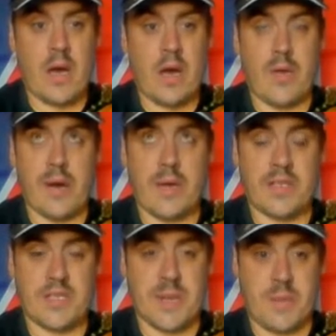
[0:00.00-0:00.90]
Well,
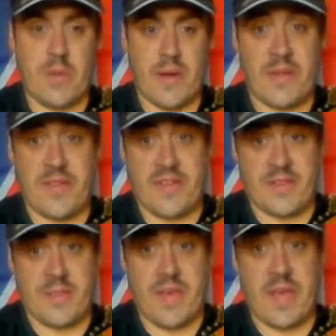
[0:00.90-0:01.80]
Sabu and the
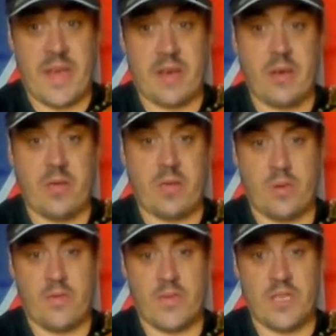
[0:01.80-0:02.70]
Tasmaniac, who
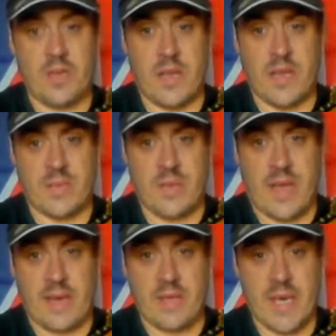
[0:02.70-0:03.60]
obviously later
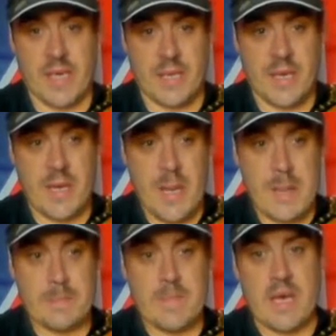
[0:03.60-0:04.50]
became Taz.
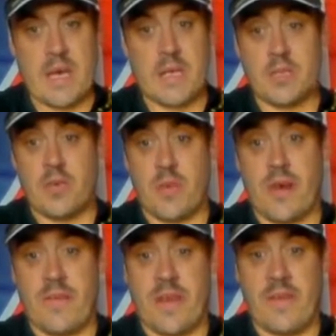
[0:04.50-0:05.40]
Two of
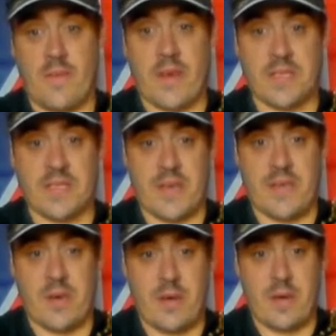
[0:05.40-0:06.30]
my favourite wrestlers
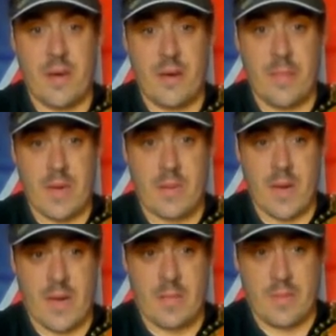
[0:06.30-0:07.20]
ever,
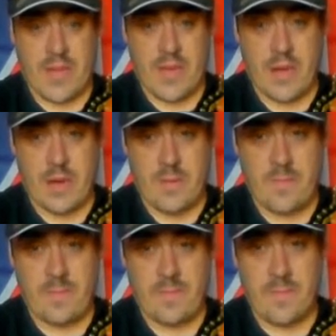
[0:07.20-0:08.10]
Benoit and Malenko,
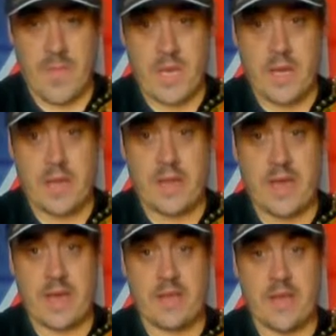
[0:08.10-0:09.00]

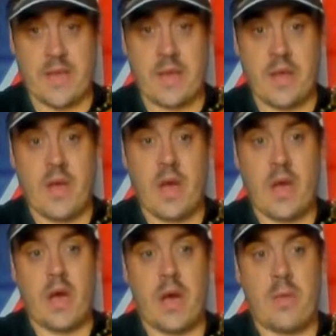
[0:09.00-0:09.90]
they held it.
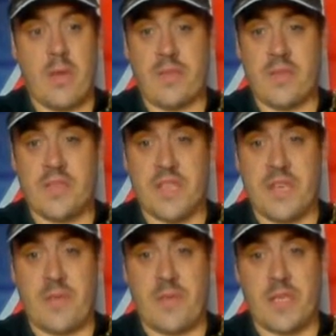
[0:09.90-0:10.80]
Raven and
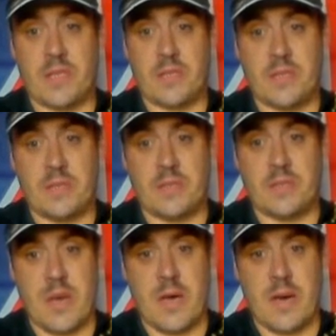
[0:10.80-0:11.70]
Stevie Richards,
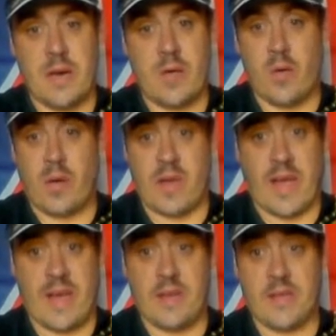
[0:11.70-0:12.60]
who are
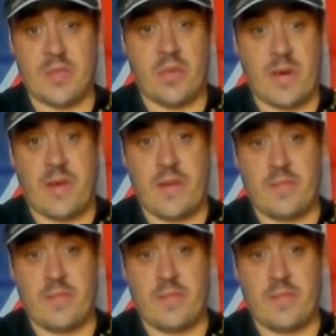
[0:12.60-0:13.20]
again two of my